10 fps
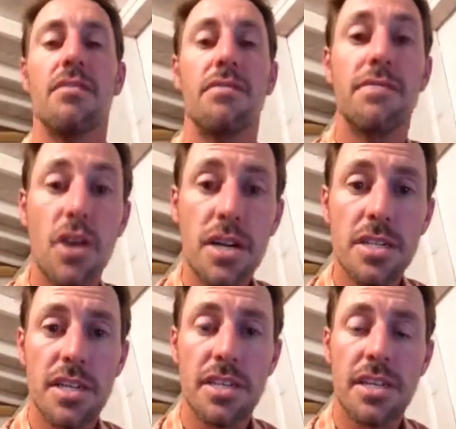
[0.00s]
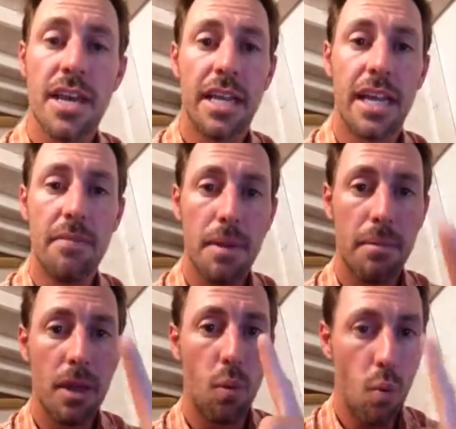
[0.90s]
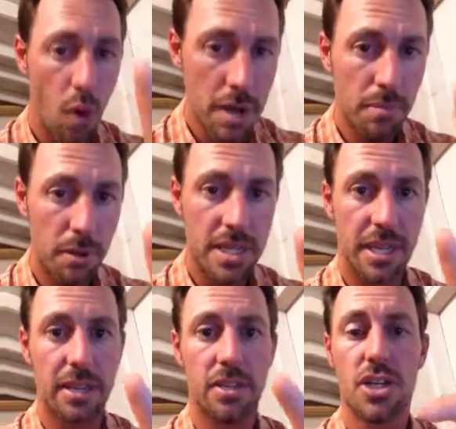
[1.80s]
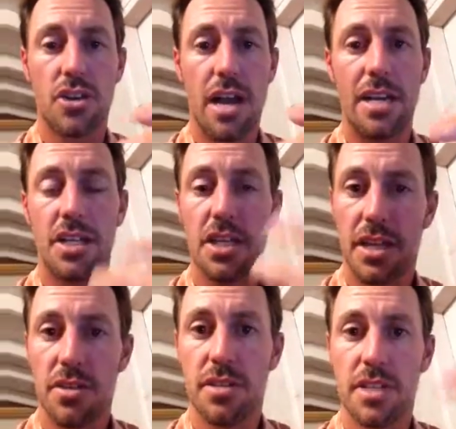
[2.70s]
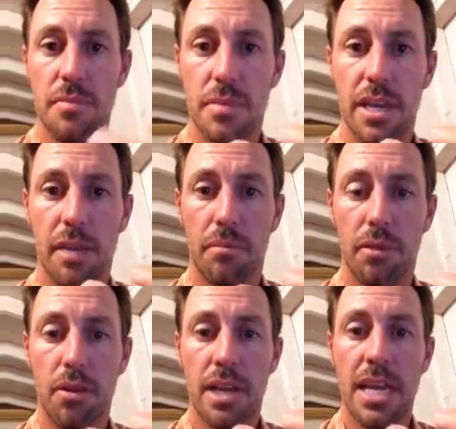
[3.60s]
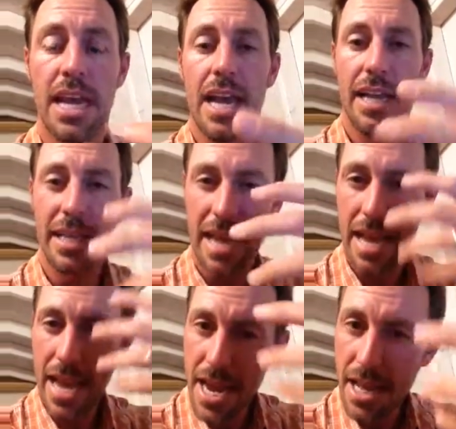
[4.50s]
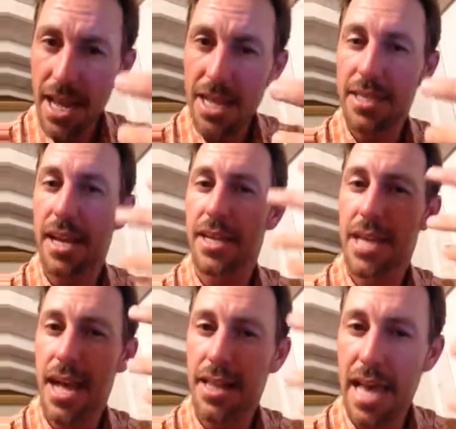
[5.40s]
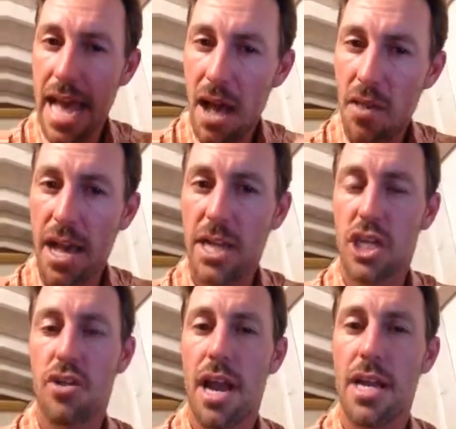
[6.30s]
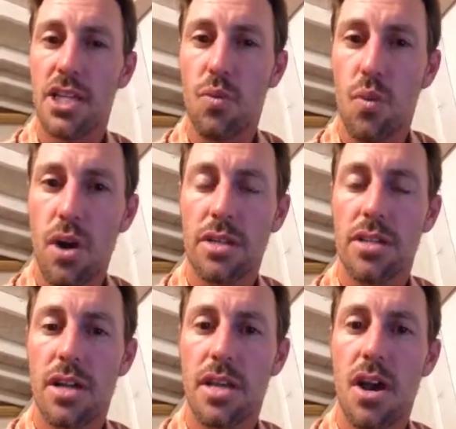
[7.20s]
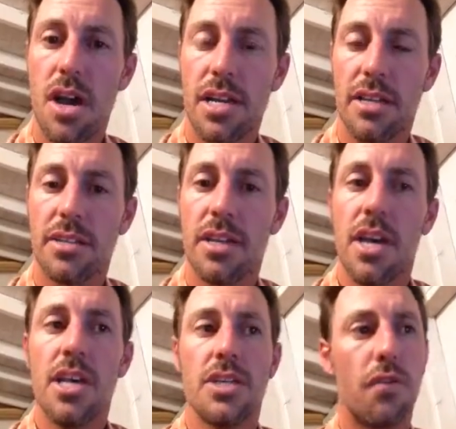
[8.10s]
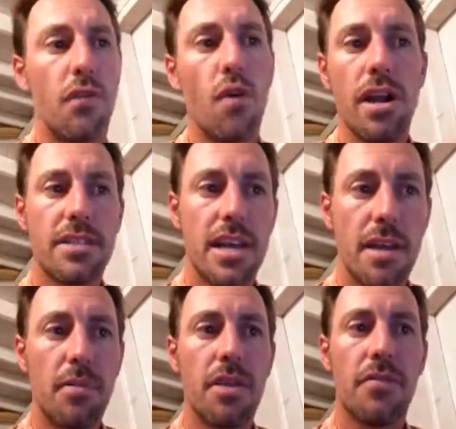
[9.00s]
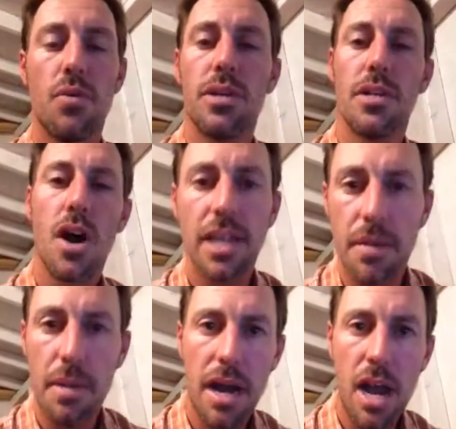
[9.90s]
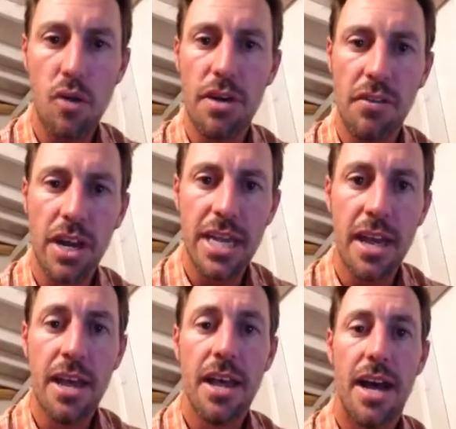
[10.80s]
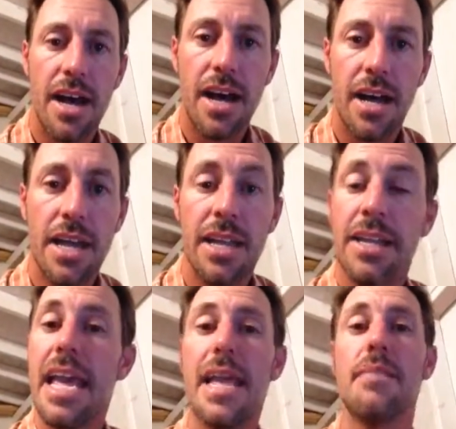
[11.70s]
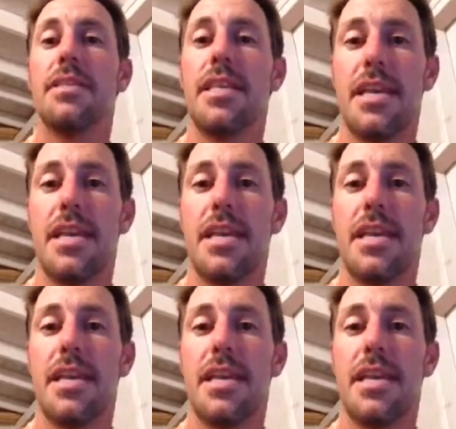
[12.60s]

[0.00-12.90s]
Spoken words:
versus giving me one particular strategy that you see being employed and then analyzing exactly how that strategy works on the audience. So, for example, if you were talking about how Rifkin names